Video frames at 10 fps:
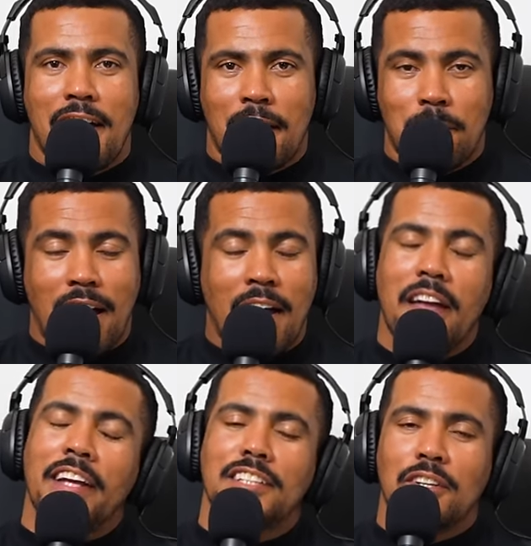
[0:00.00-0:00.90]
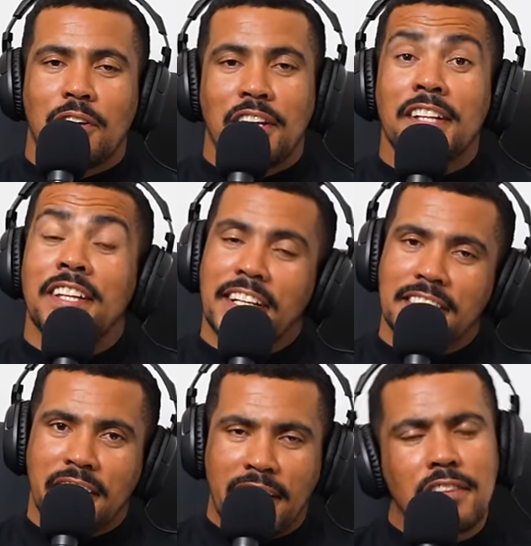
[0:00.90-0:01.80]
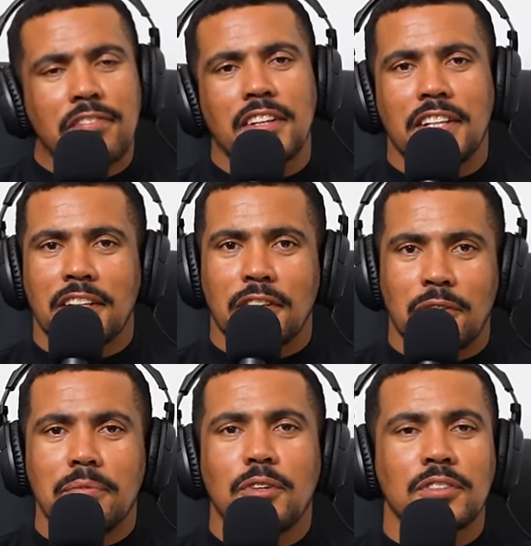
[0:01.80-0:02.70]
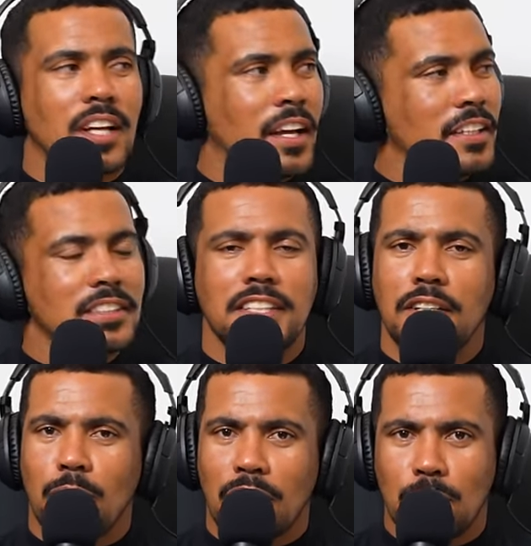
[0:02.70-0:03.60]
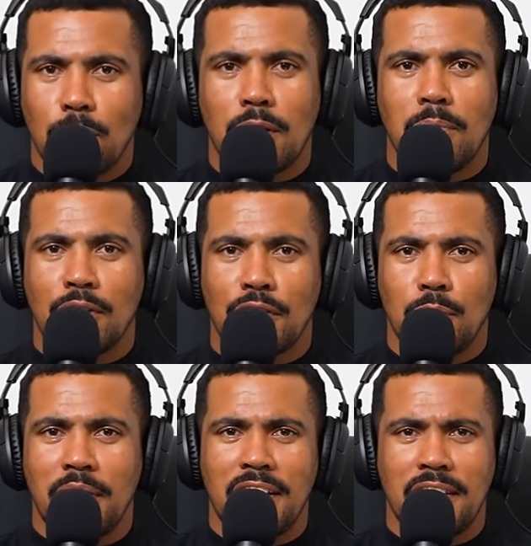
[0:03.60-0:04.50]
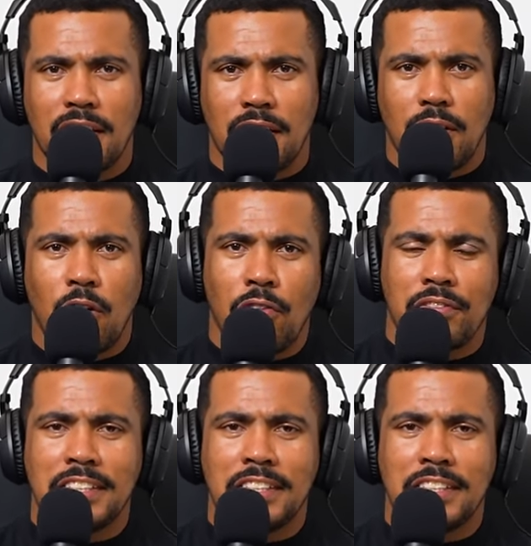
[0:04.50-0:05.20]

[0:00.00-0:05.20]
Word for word: Um, I'm actually going to address the elephant in the room mm. because I can see you want to talk about the twenty-third of